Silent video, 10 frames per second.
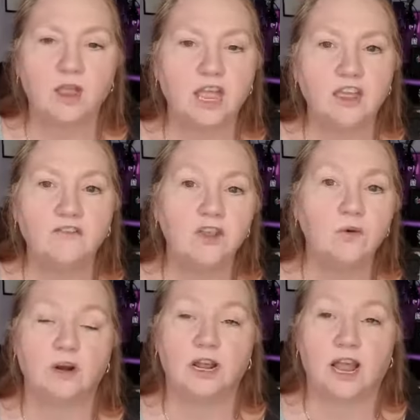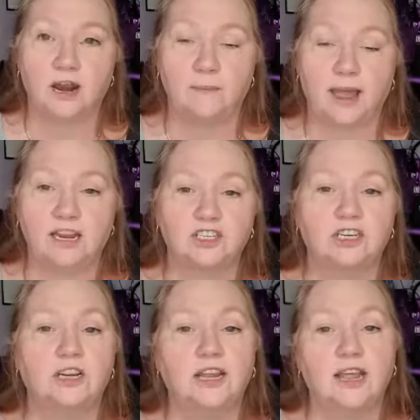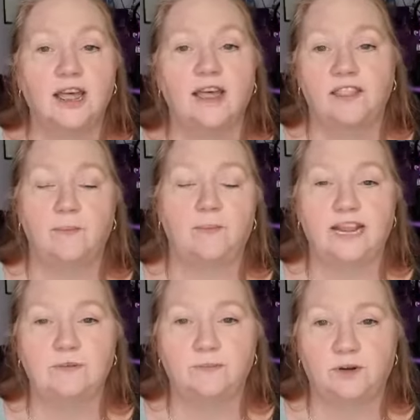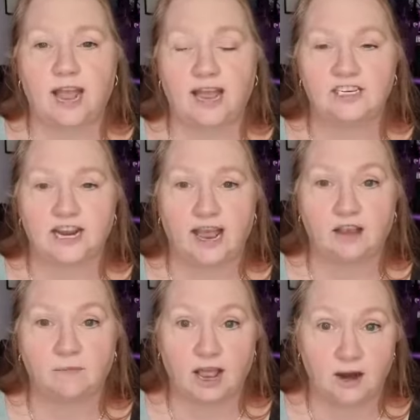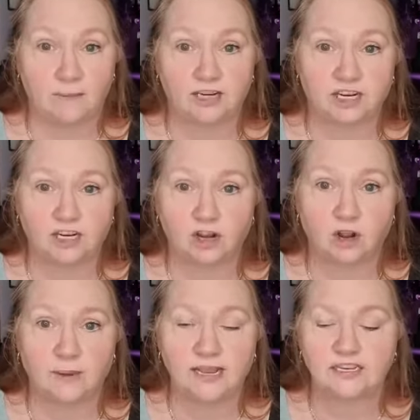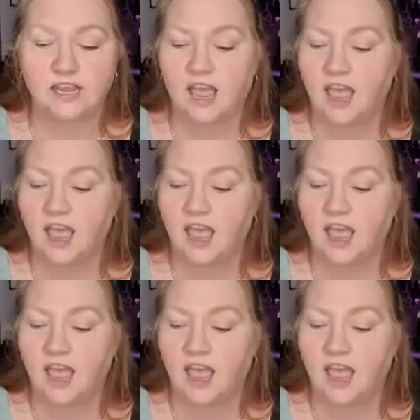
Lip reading: If you want a colour match, then please put hashtag colour match in the comments.